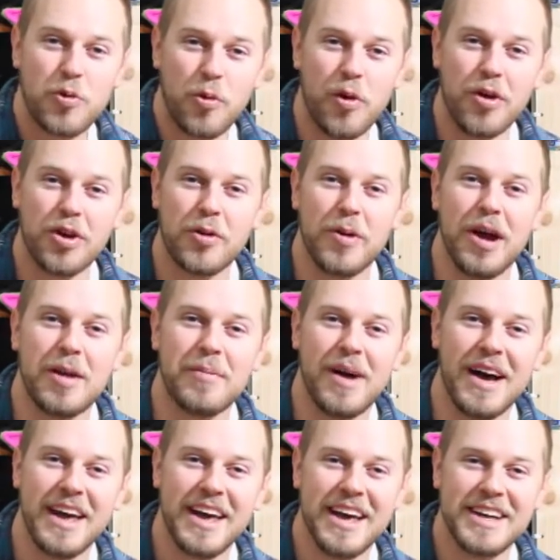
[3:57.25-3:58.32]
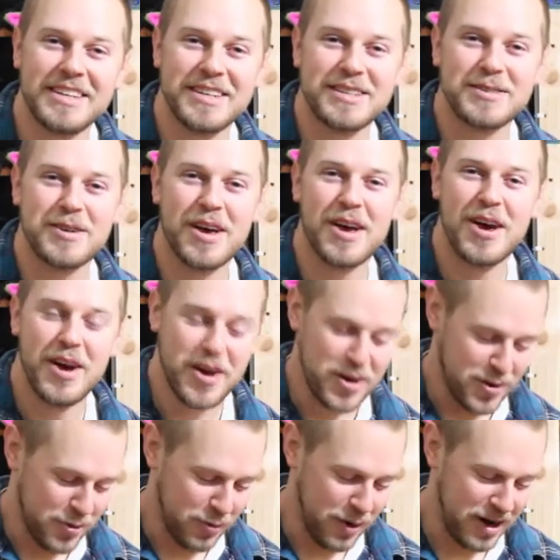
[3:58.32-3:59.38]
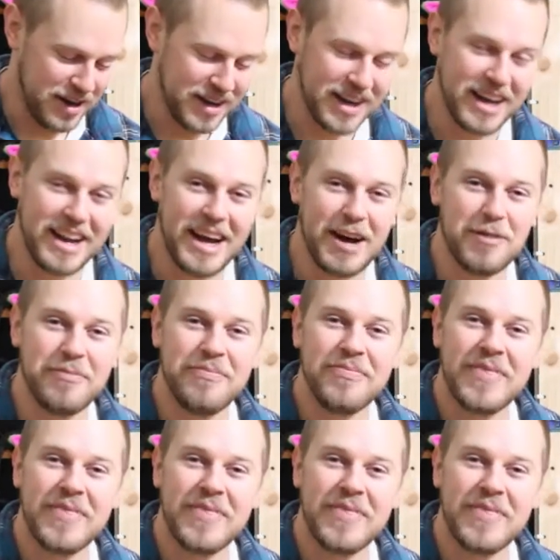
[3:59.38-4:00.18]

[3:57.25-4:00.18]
rolling around in my head just waiting to get out.